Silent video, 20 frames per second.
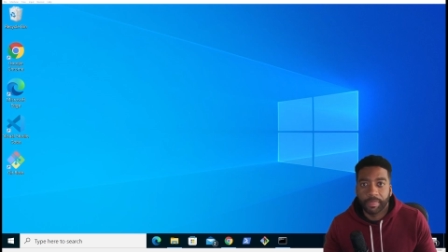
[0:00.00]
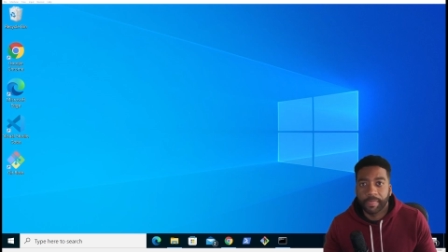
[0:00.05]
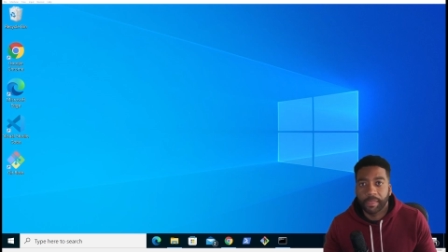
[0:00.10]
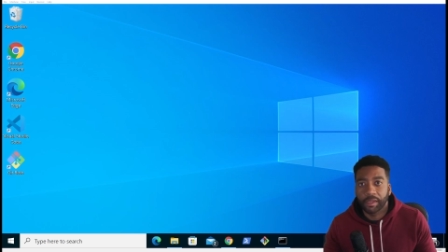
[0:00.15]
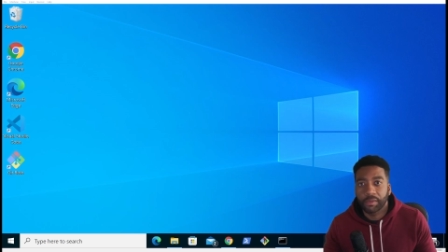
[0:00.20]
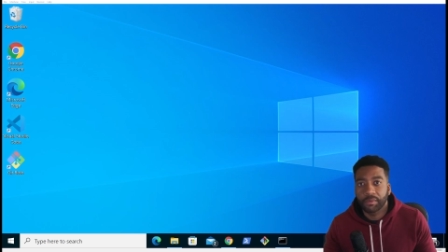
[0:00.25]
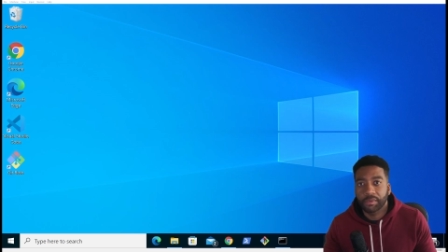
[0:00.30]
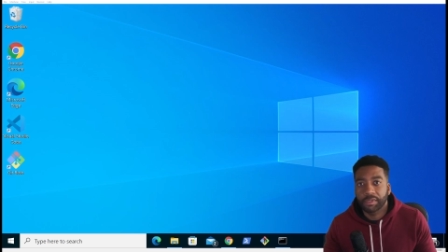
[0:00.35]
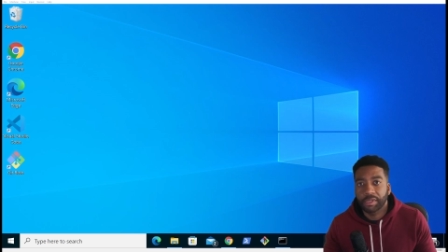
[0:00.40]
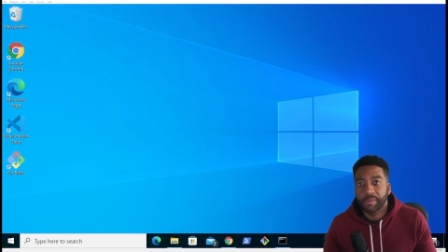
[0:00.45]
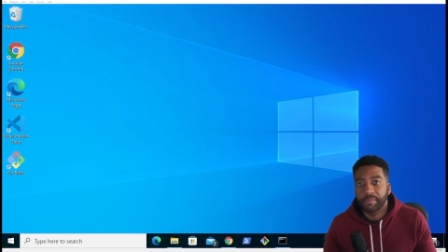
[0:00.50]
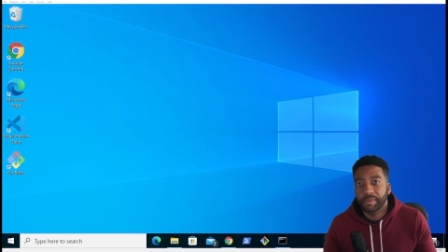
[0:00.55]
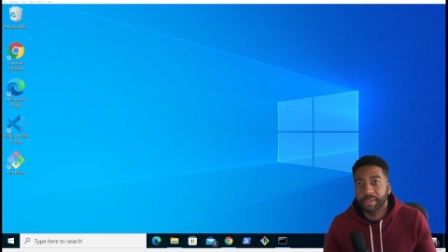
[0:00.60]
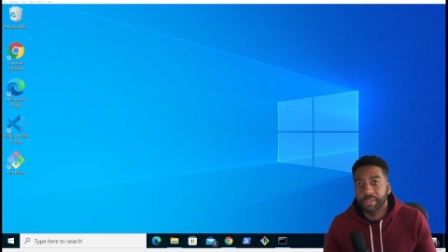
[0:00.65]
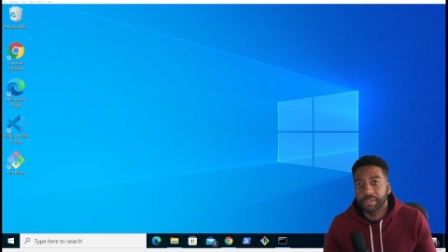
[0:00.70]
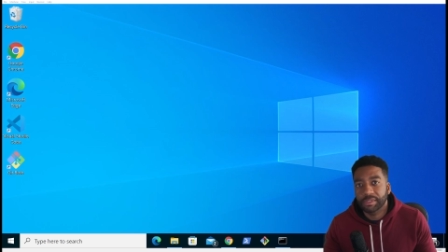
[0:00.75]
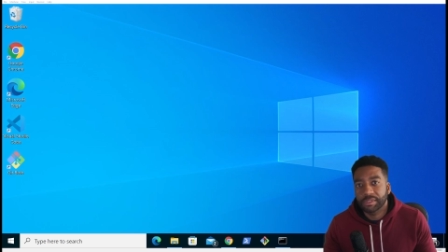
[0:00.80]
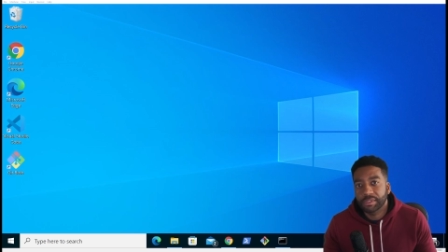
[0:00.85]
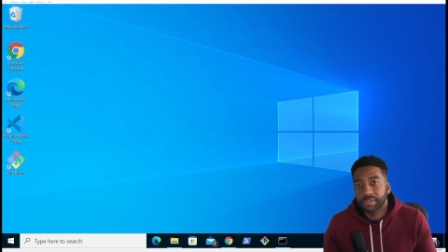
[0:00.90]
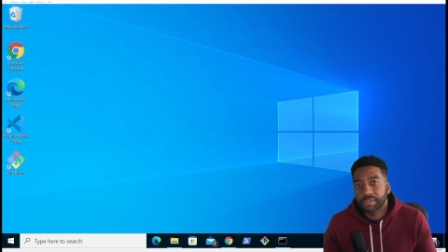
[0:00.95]
And what that
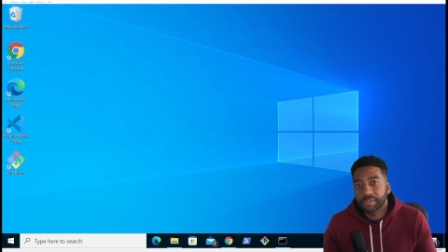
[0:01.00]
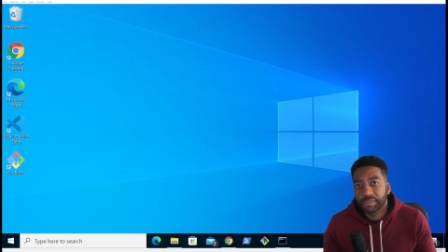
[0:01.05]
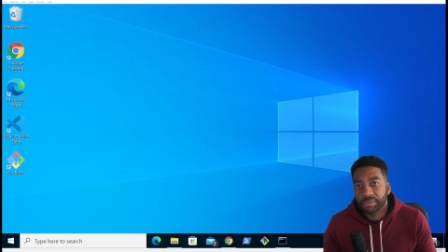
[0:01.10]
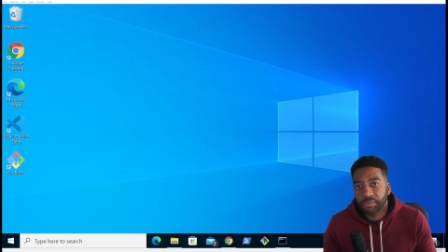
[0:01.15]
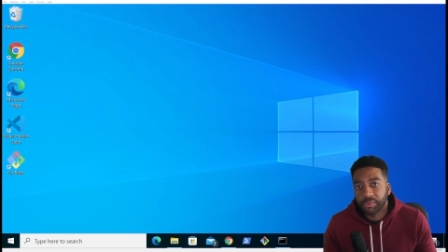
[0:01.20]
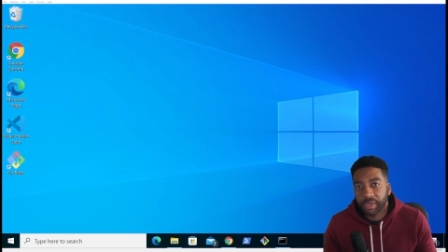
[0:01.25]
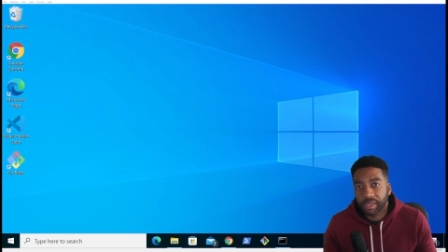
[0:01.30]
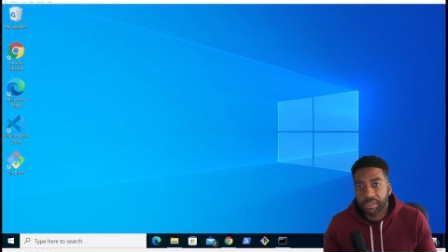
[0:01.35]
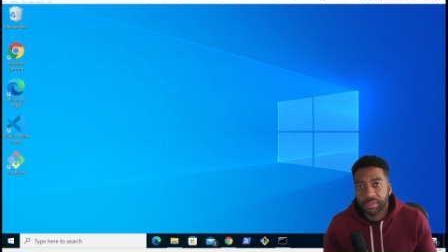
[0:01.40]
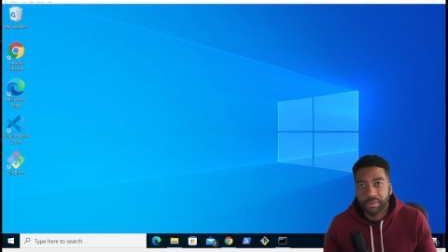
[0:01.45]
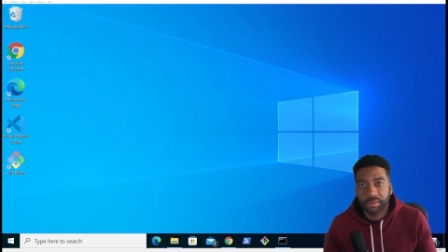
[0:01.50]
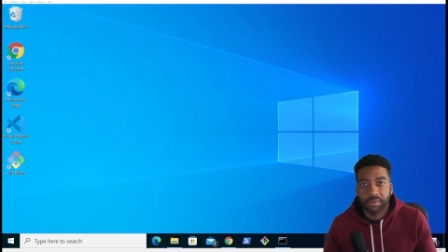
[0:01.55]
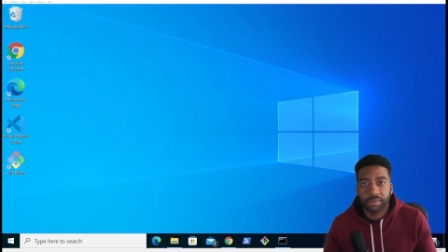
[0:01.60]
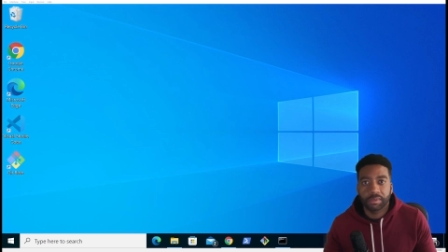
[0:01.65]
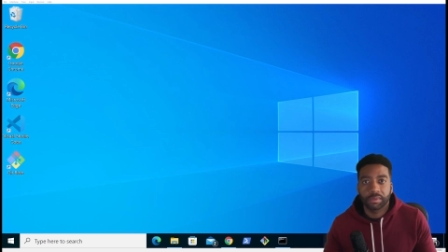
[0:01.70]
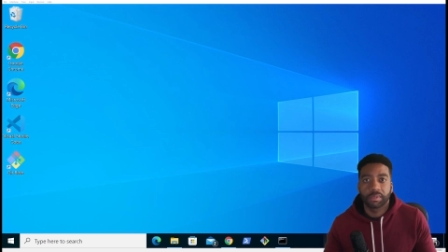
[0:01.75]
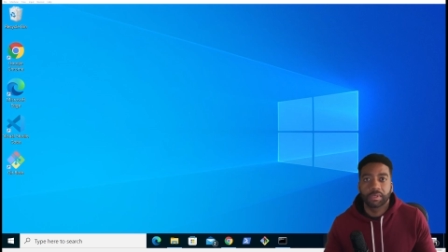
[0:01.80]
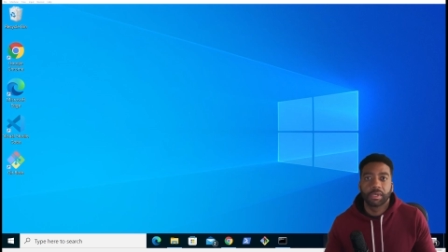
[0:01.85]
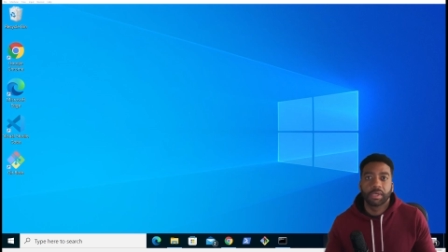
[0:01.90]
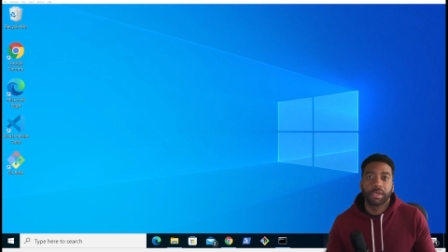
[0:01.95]
means is it's a way to